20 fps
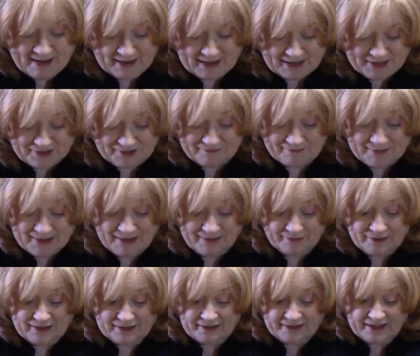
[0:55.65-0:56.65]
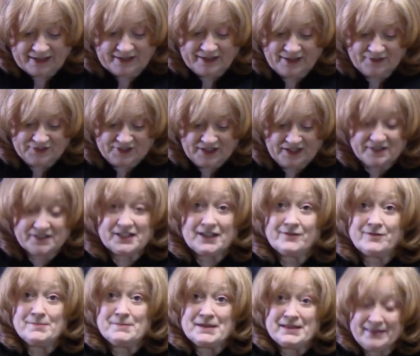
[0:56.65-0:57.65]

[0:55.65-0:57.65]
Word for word: And luckily enough, she has given me